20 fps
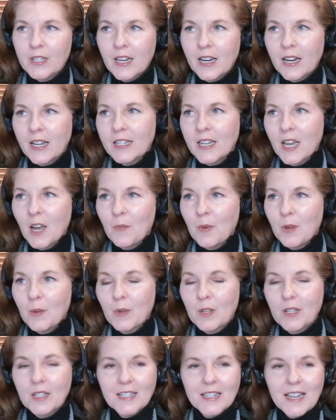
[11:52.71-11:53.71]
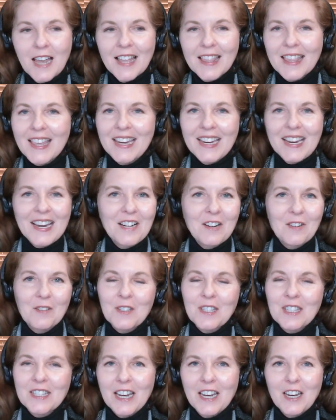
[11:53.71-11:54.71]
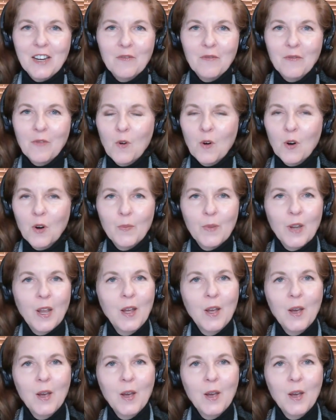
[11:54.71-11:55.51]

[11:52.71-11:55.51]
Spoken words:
And I tell people it's not like I don't stay informed,